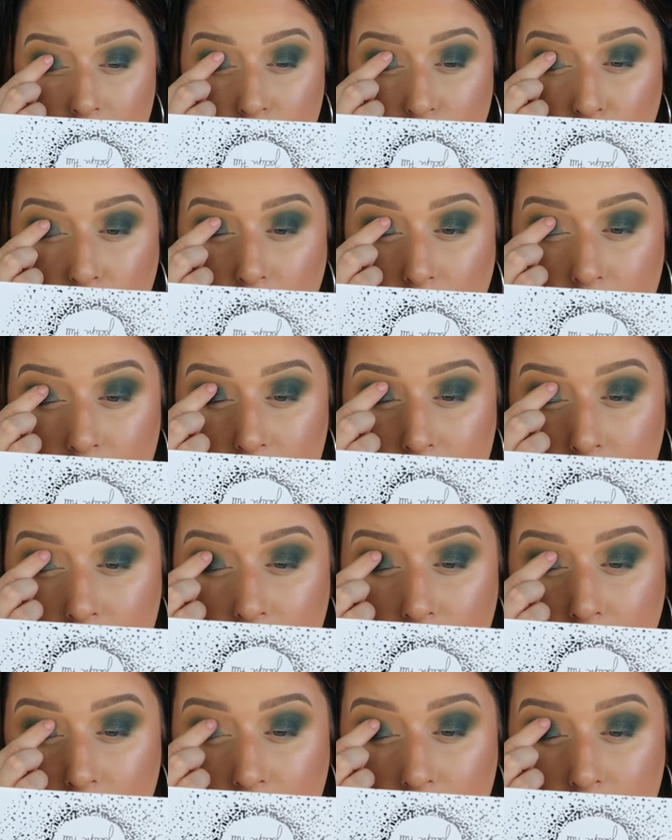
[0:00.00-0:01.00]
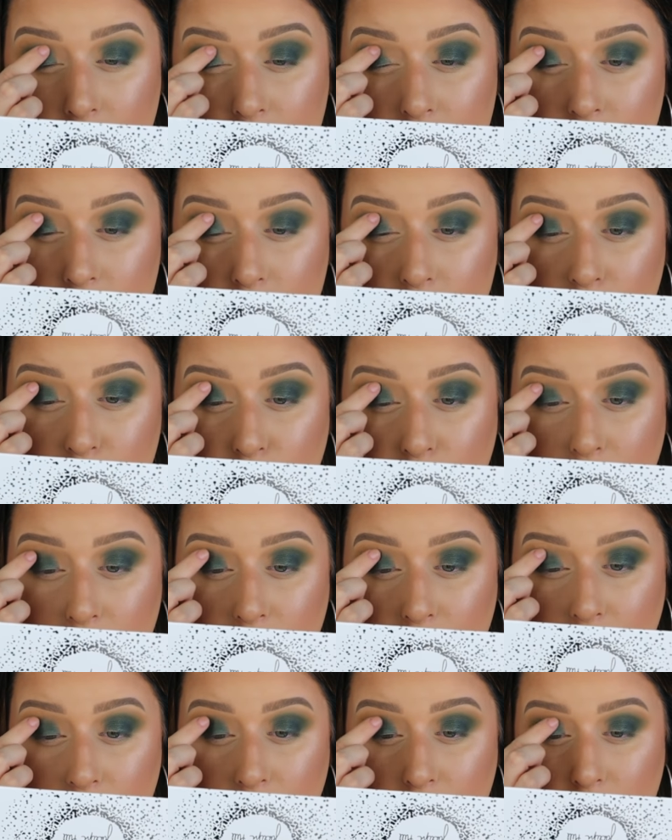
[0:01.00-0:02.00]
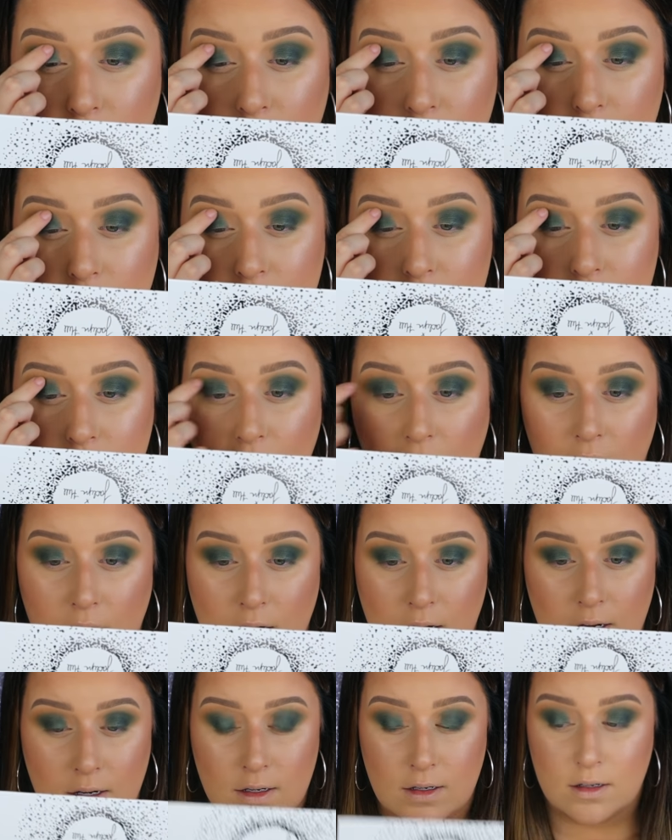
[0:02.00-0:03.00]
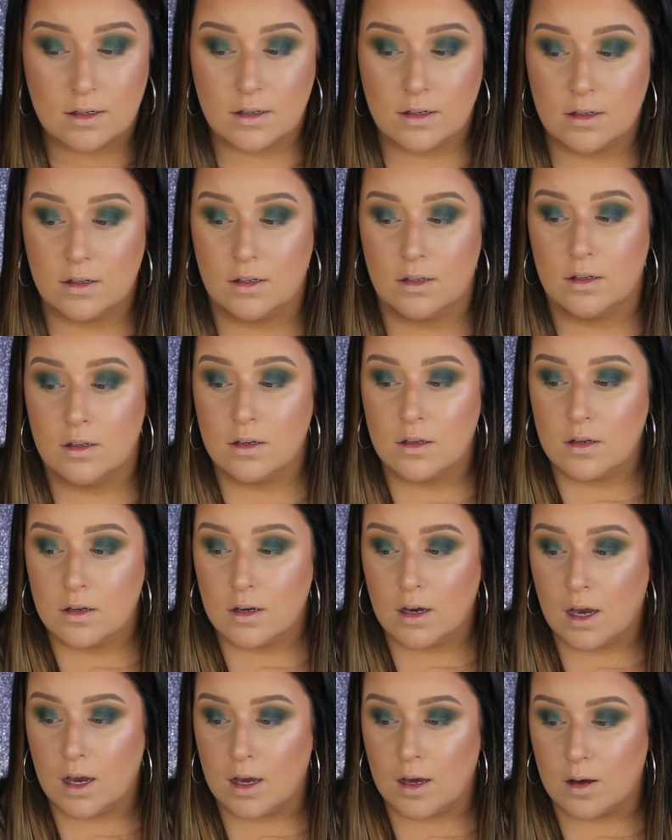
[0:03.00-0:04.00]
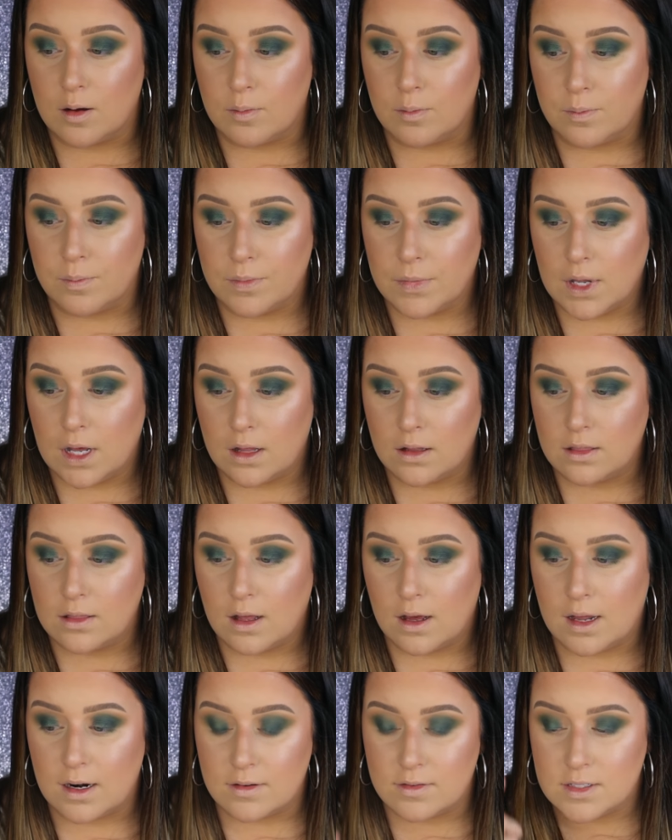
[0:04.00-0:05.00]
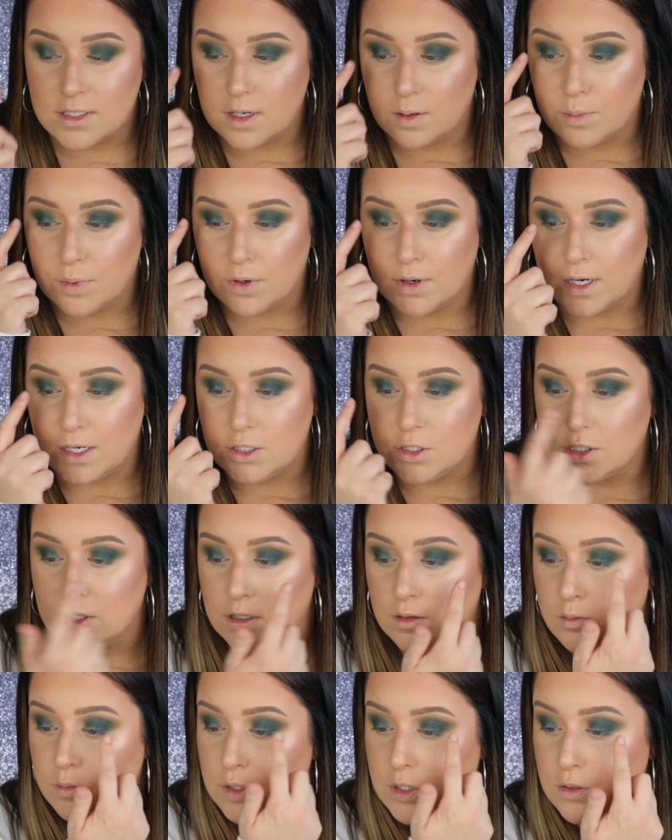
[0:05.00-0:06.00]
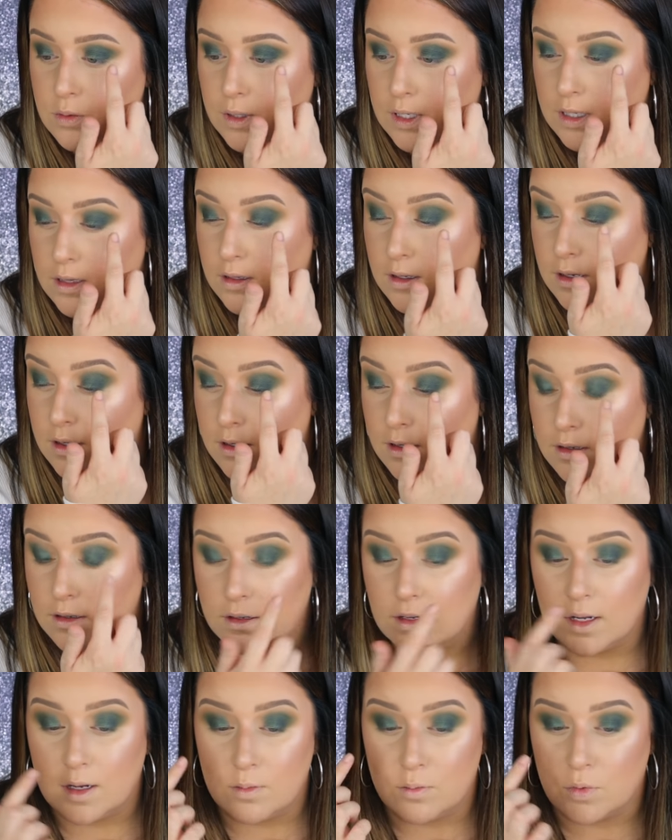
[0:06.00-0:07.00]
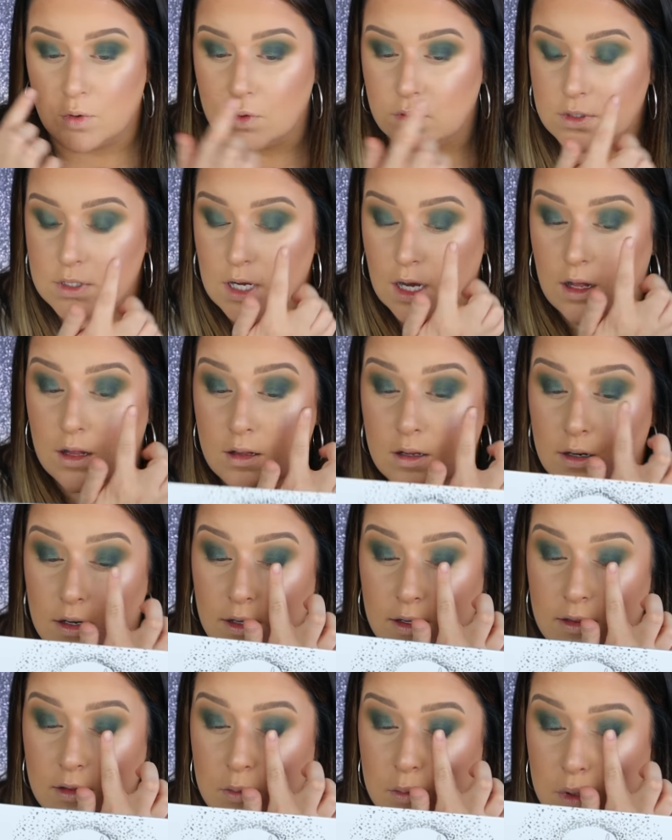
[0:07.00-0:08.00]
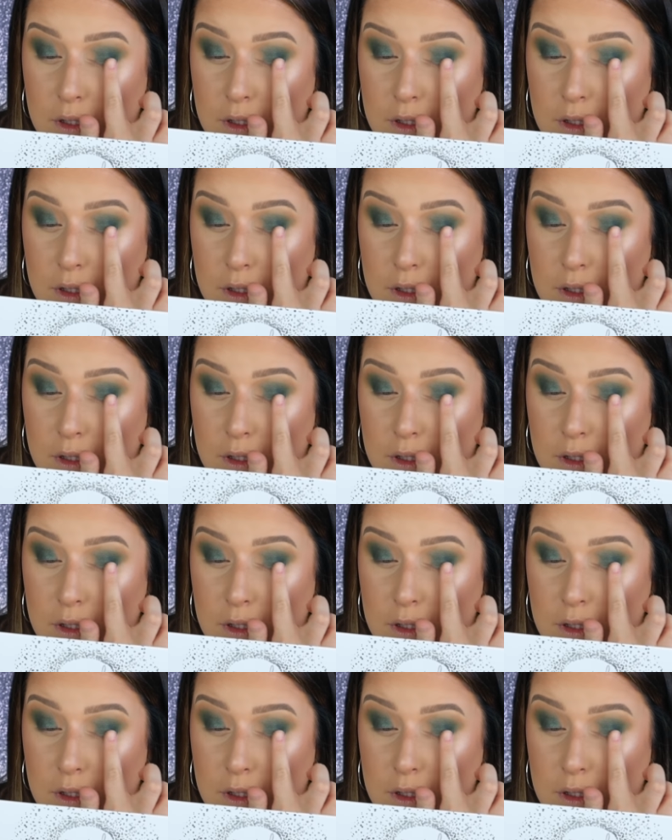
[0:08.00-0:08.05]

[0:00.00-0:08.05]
blending into the blue. There's not a lot of separation between the emerald color and the